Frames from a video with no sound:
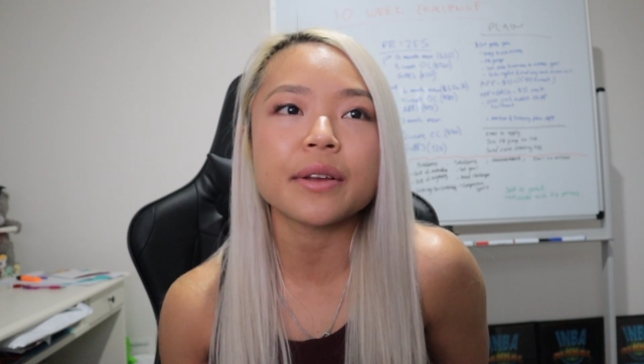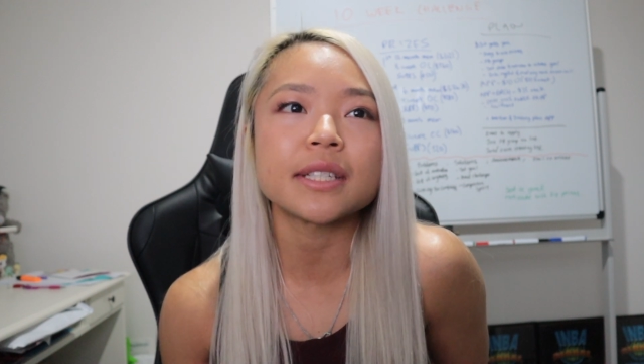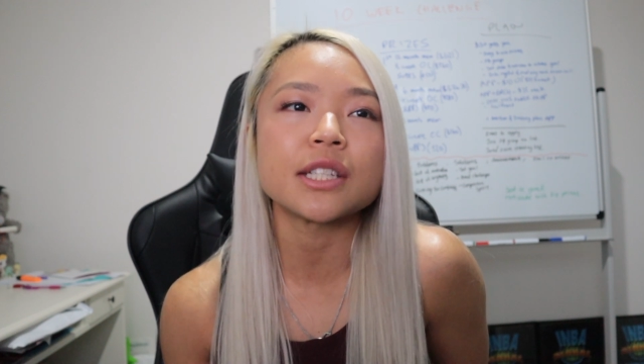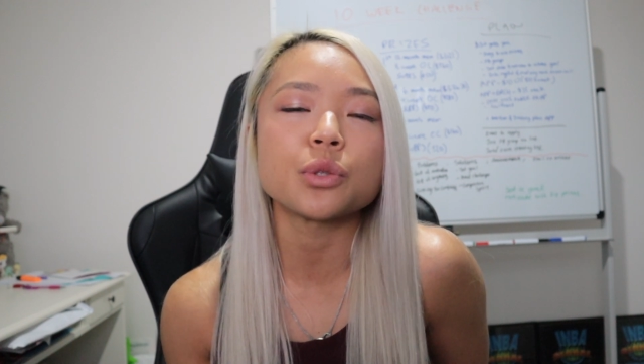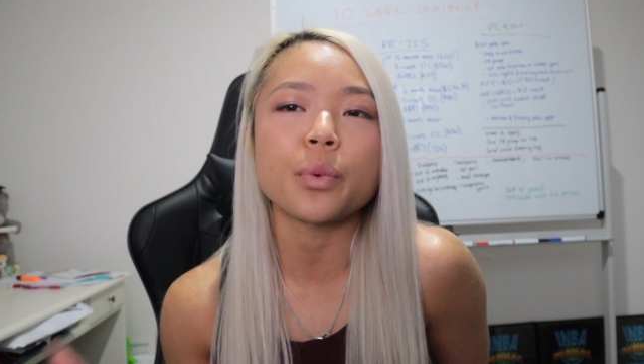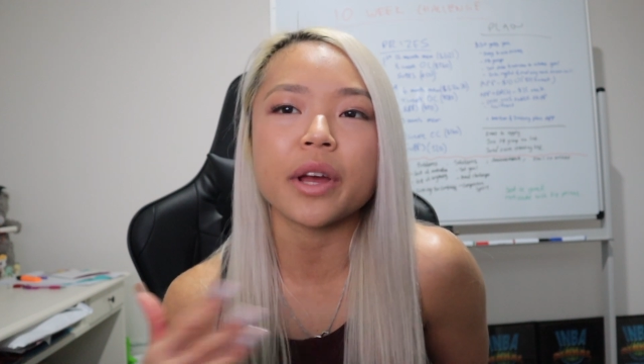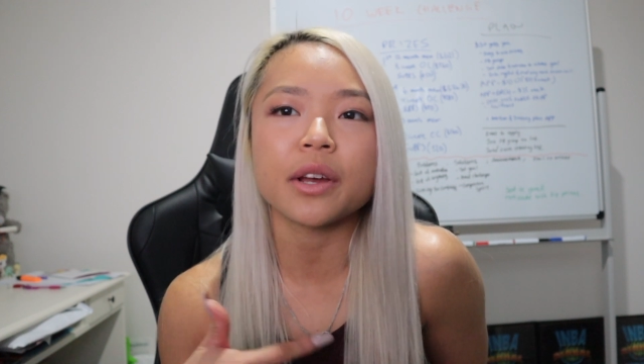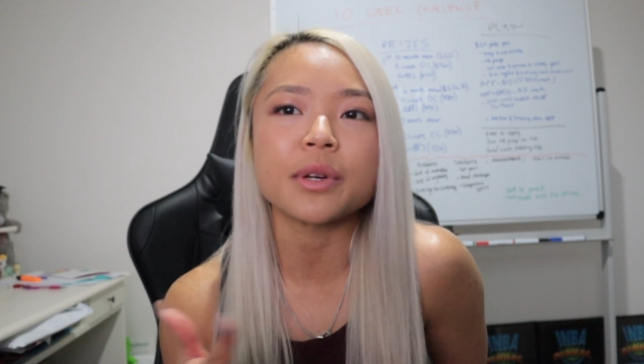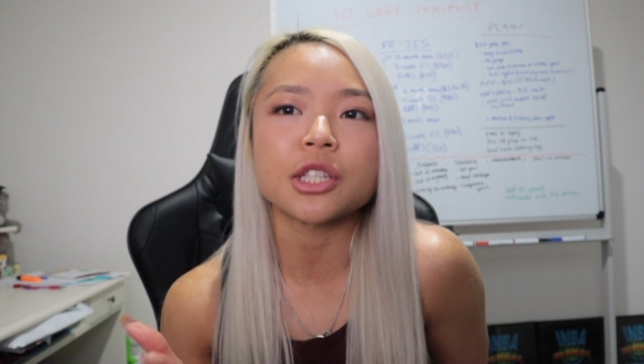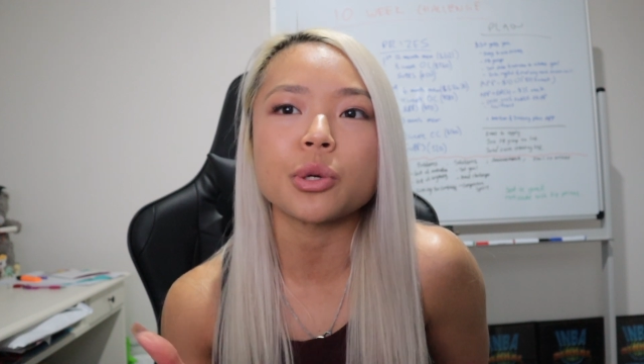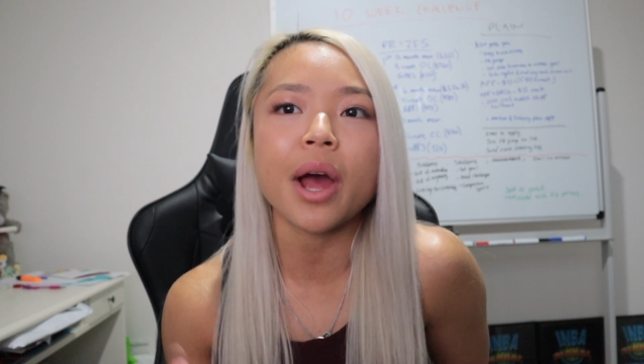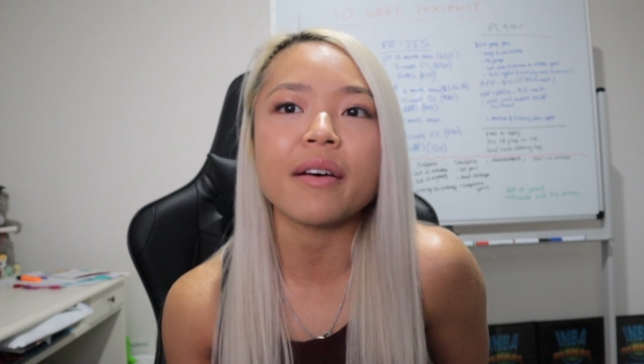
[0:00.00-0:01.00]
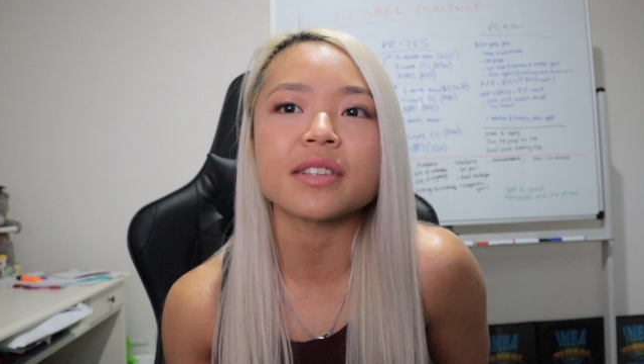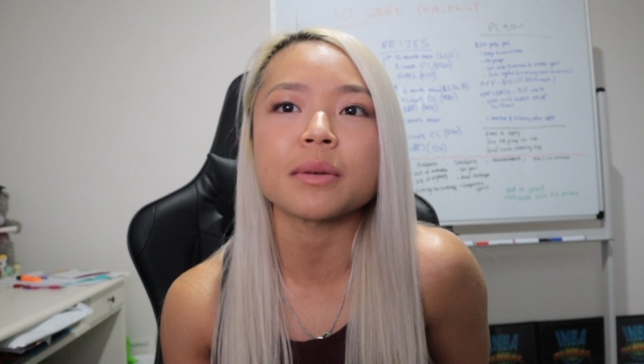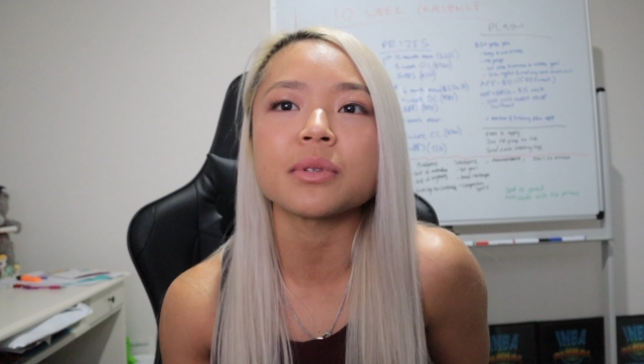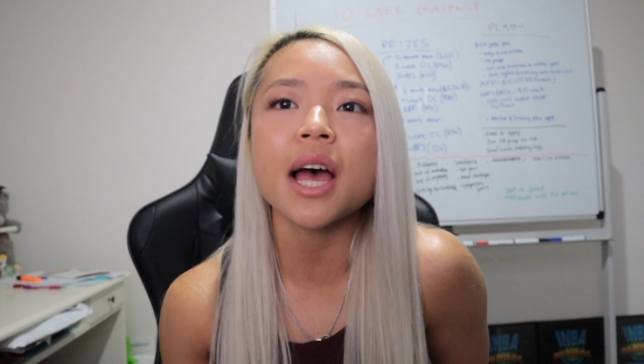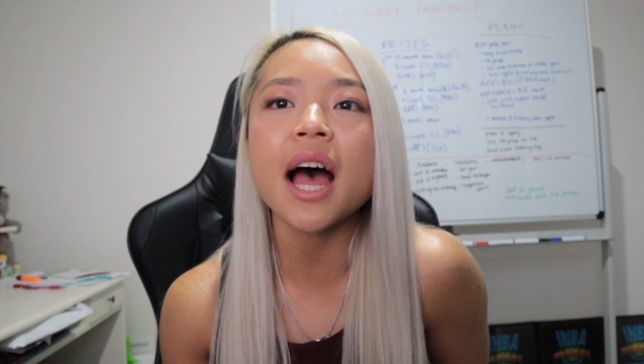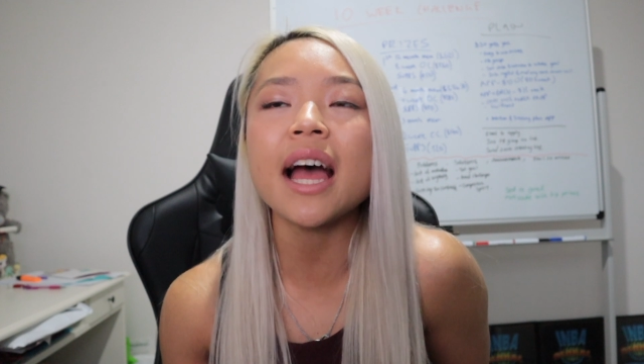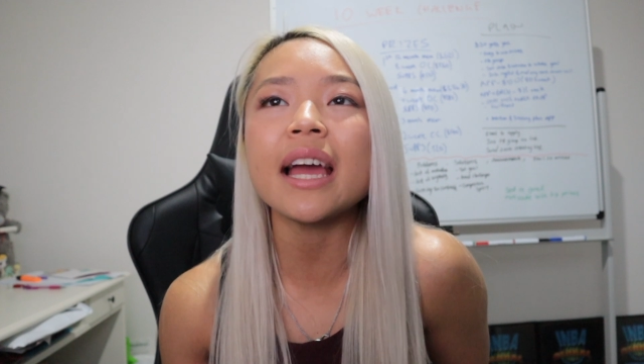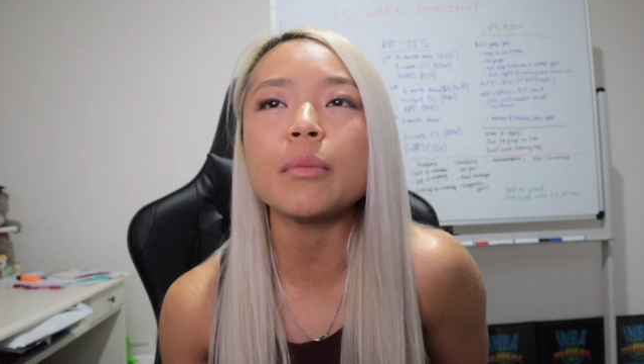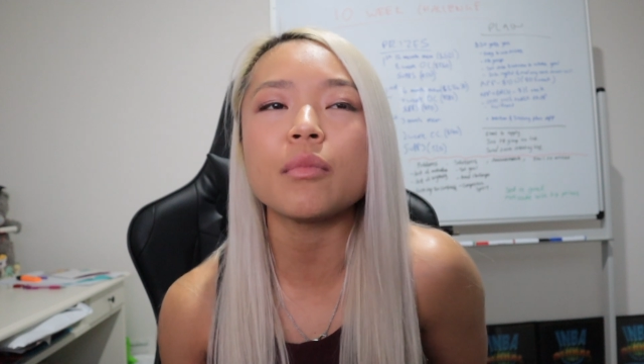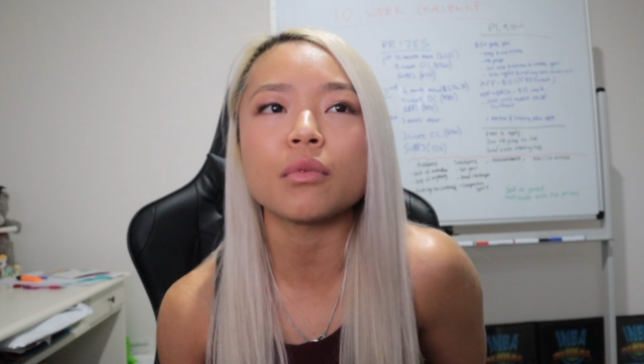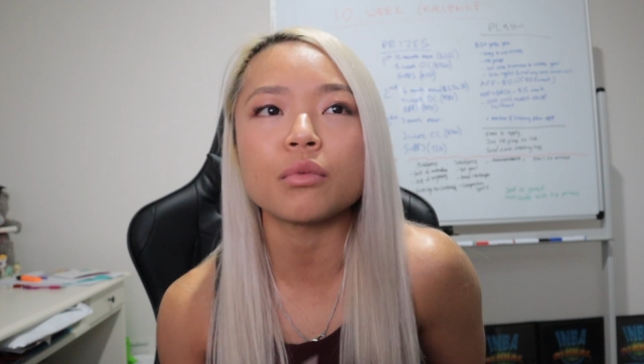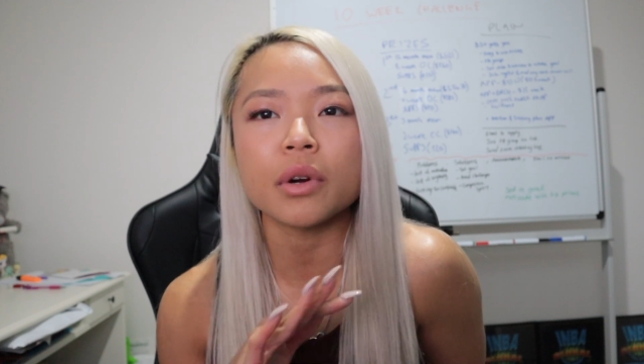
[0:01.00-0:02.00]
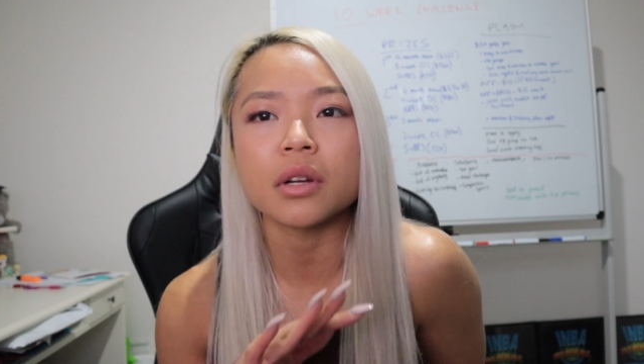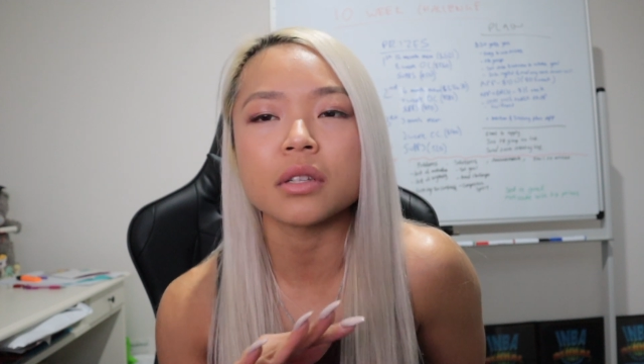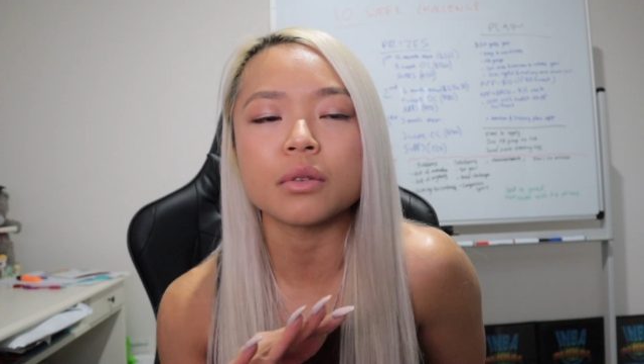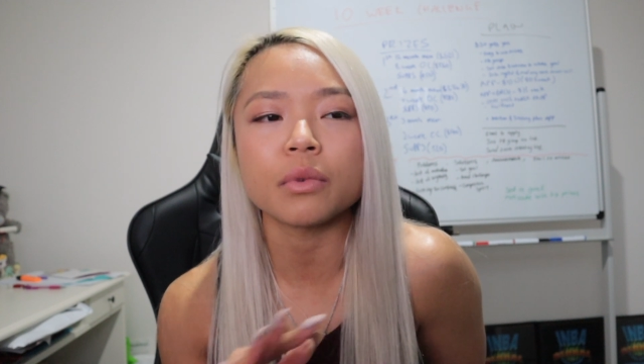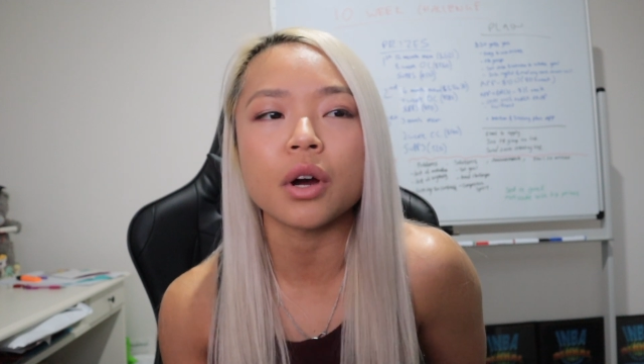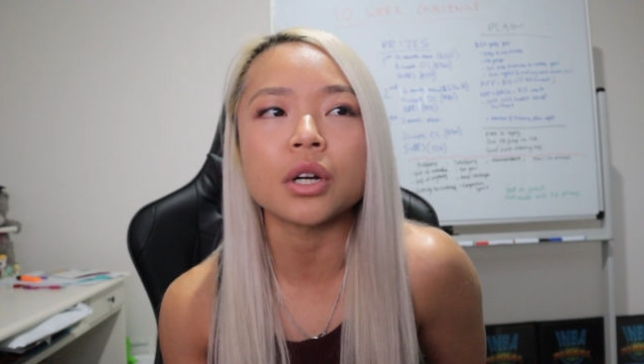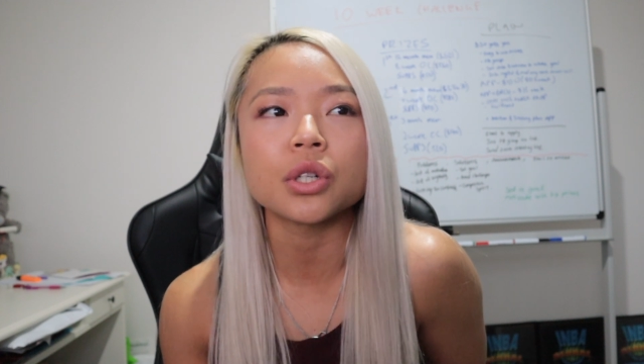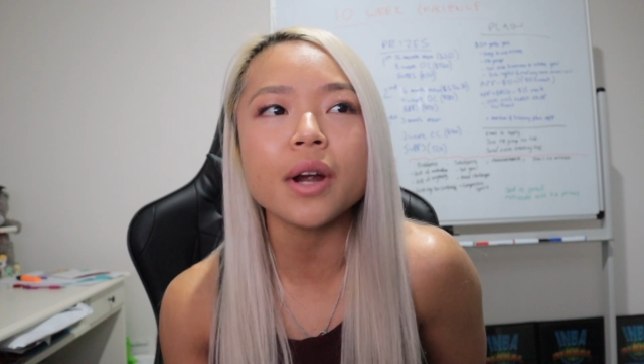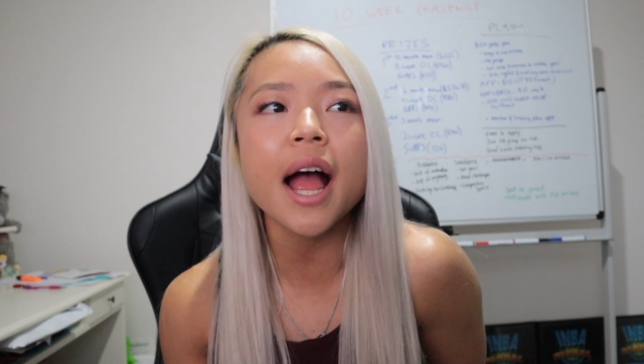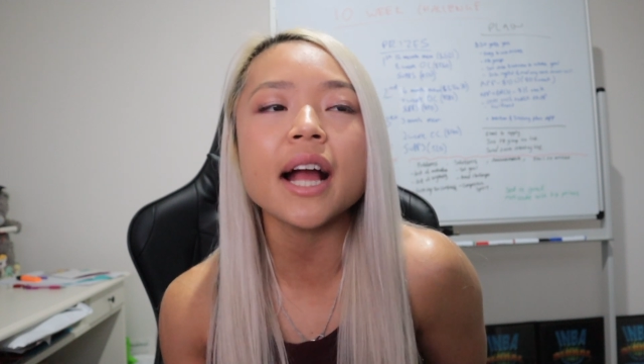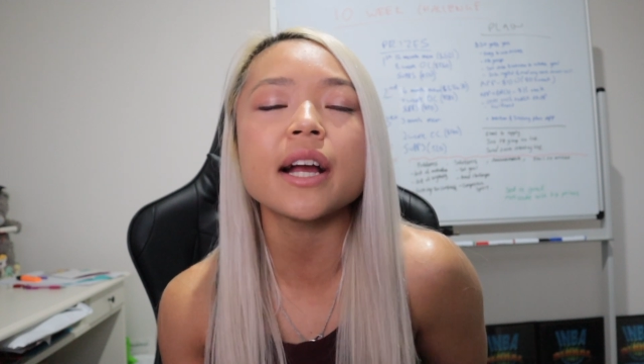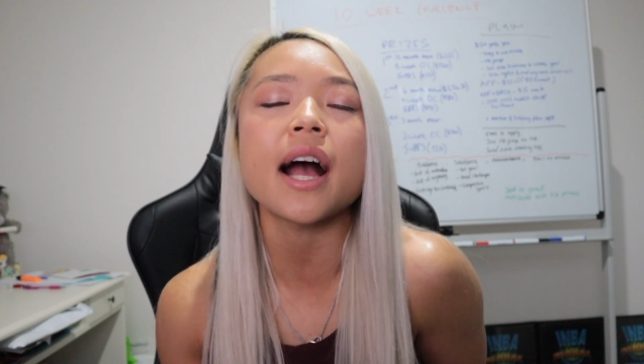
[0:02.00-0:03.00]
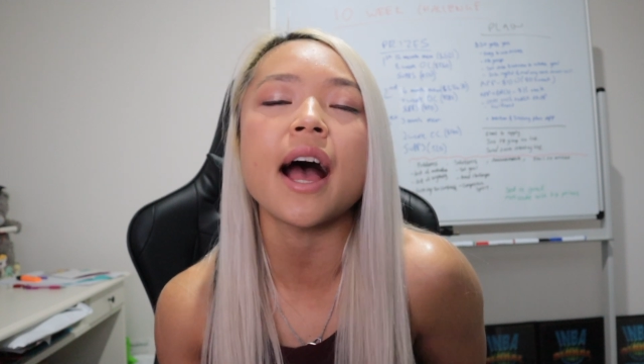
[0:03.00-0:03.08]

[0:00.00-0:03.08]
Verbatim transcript: since we we still have some time, we're on, we're on track.